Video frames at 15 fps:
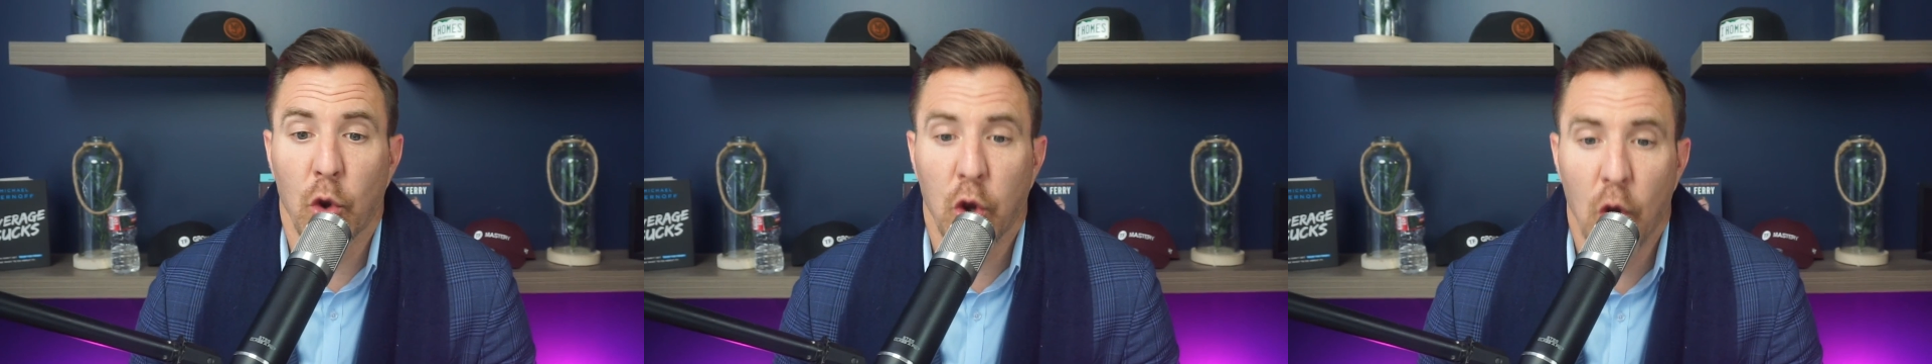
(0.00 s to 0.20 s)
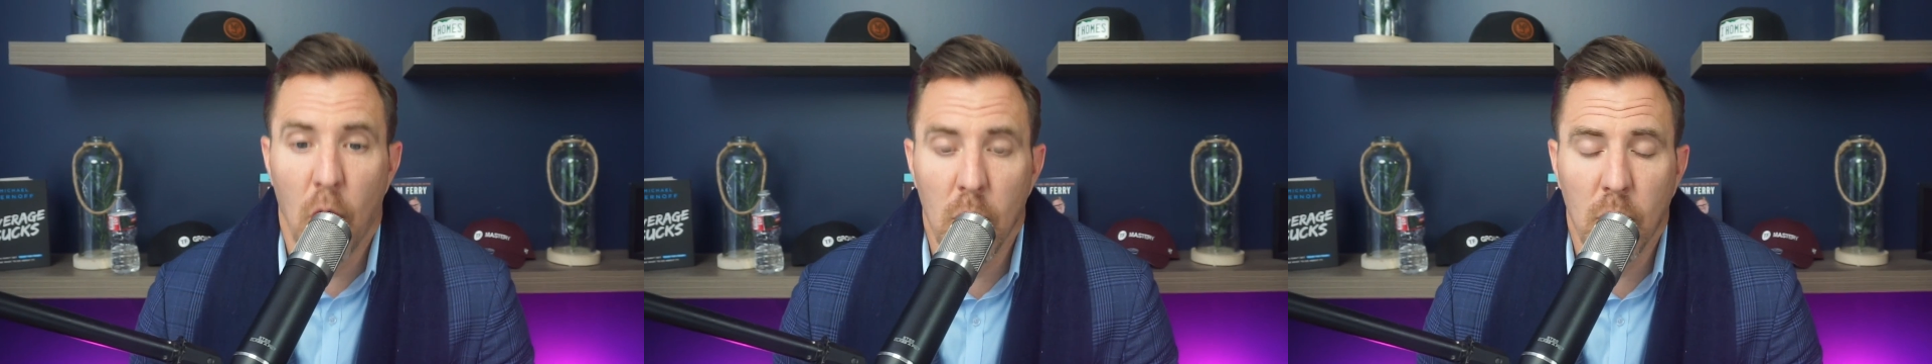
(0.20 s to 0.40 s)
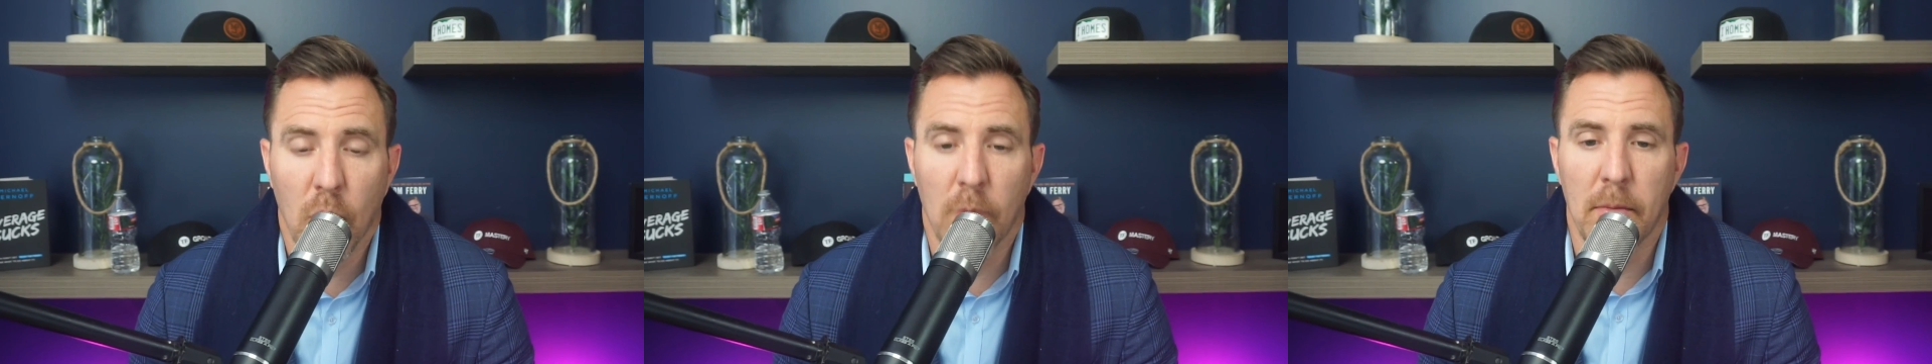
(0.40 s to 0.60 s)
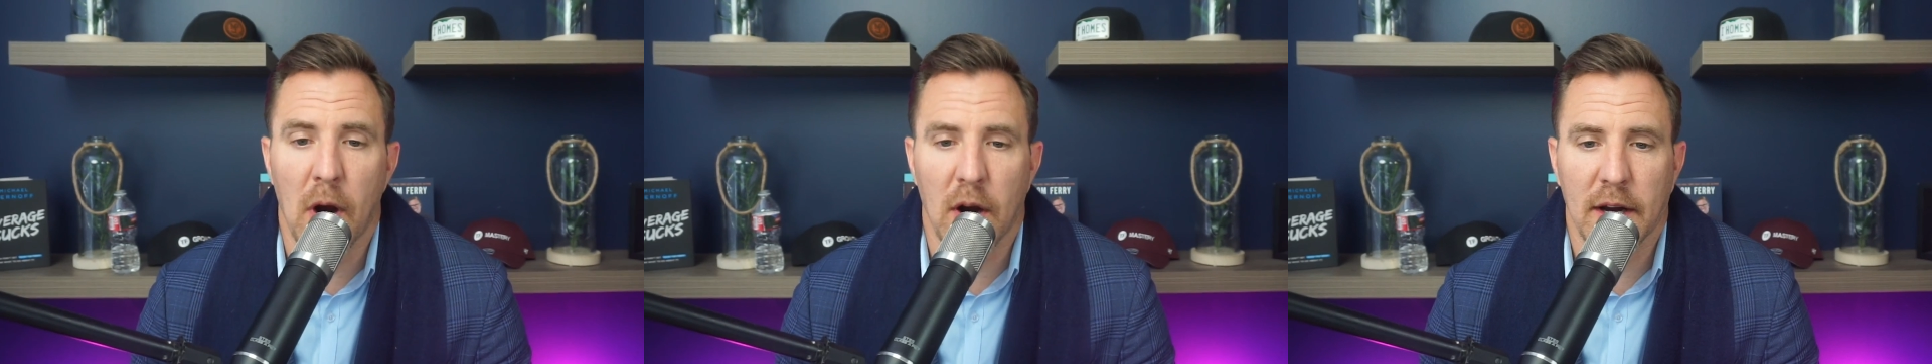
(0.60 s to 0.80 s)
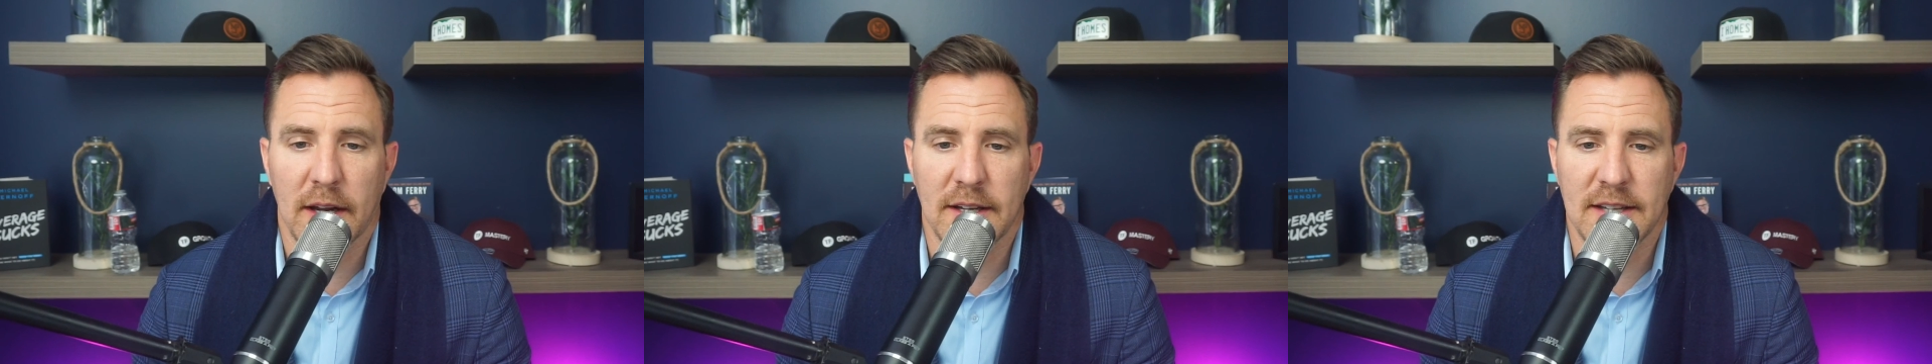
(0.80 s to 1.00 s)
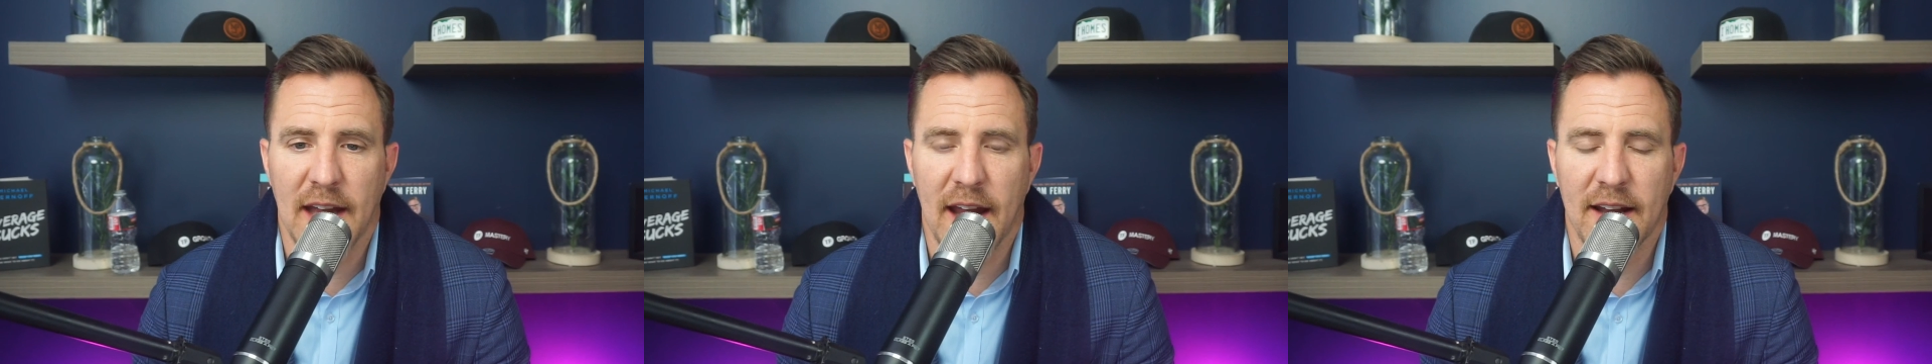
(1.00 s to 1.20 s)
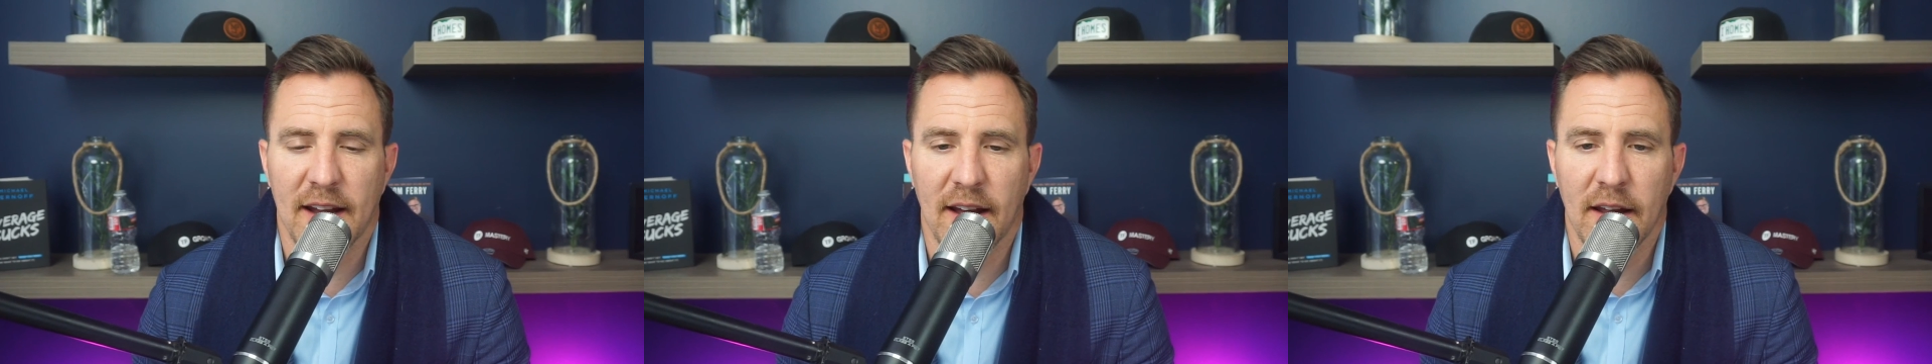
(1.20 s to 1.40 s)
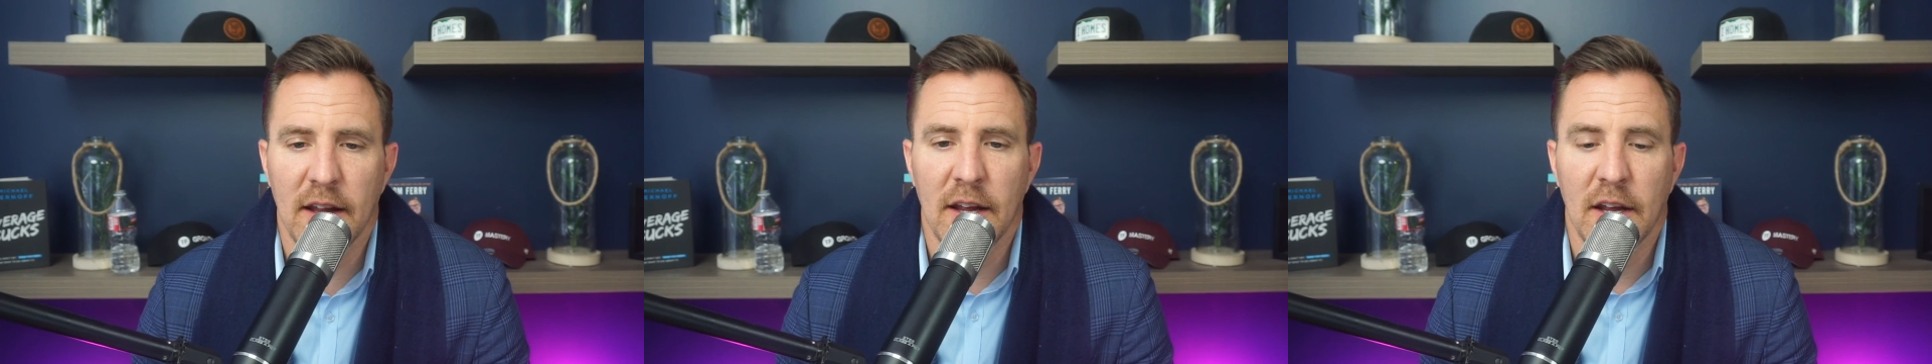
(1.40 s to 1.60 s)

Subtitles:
local market data,